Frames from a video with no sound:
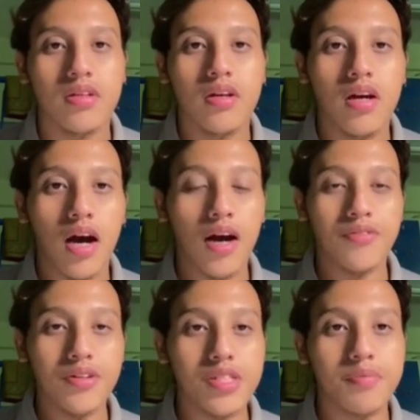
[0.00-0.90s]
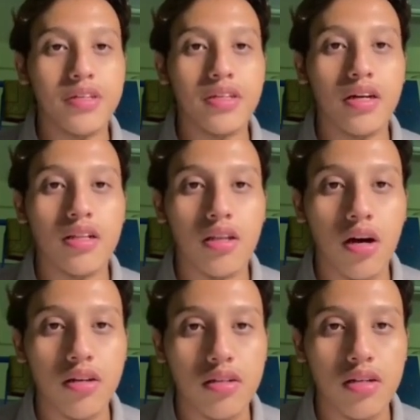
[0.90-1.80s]
After speaking a lot
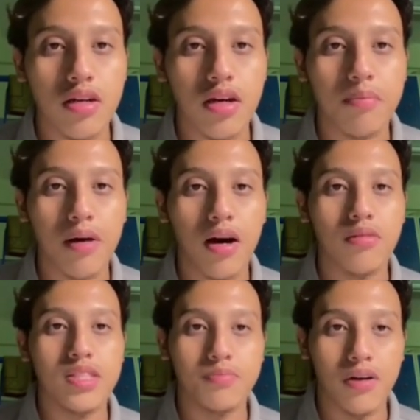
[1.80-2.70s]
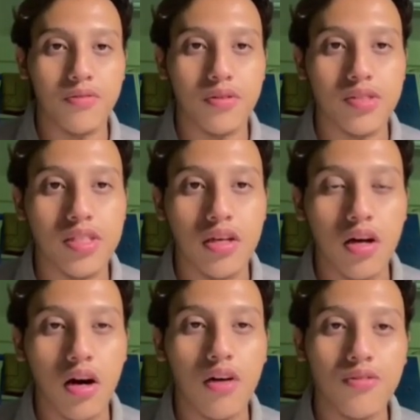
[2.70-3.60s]
about smartphones,
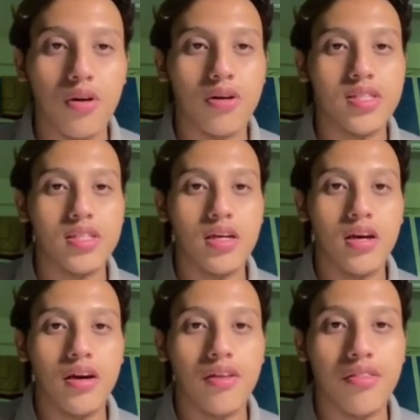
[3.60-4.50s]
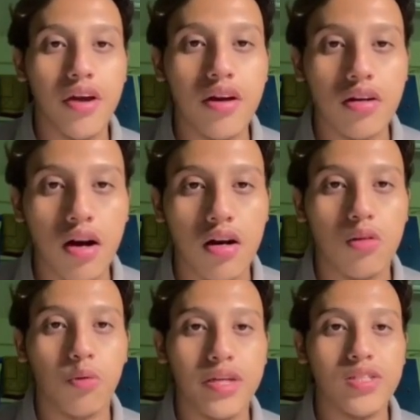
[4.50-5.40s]
of course, there are
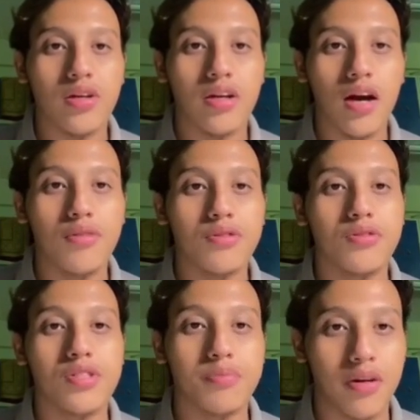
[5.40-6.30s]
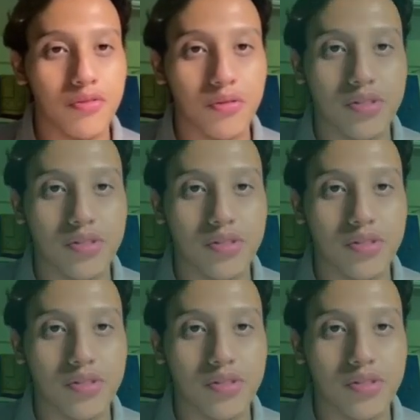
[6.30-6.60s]
ways on how to use smartphones.